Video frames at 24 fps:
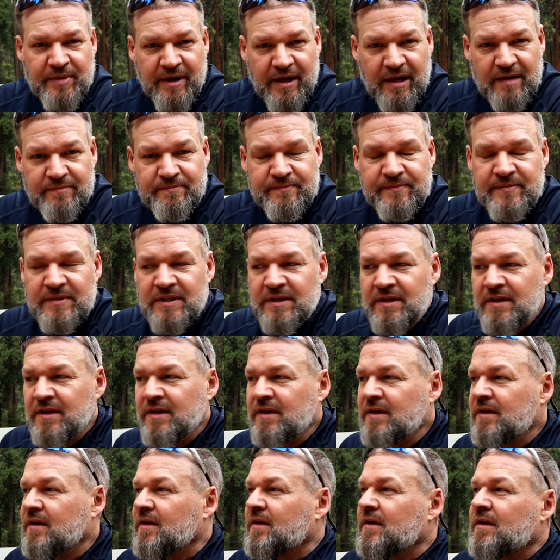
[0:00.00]
pad.
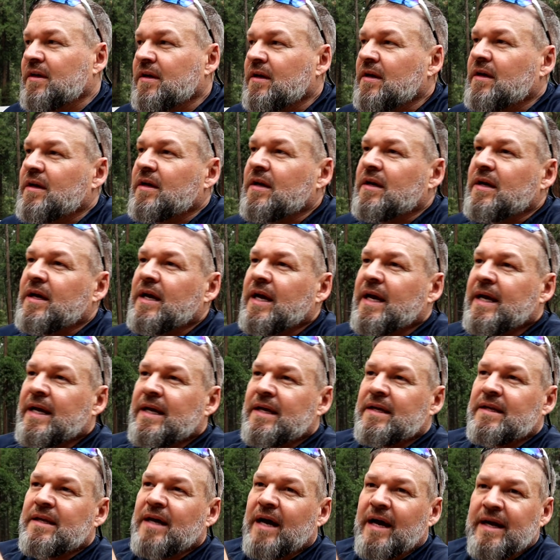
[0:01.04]

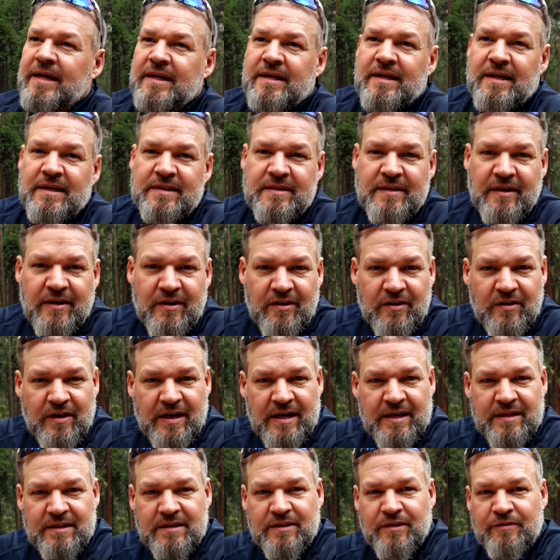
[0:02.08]
And I get there,
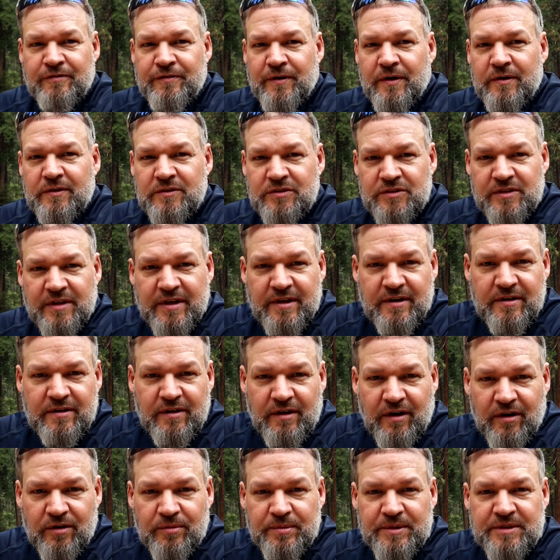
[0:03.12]
and the folks there
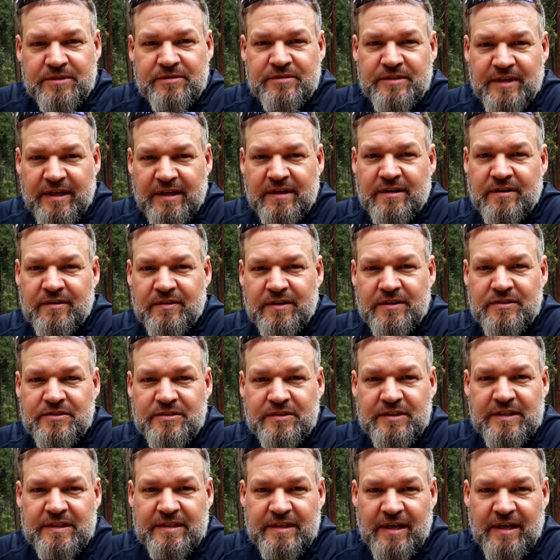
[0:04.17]
are ridiculously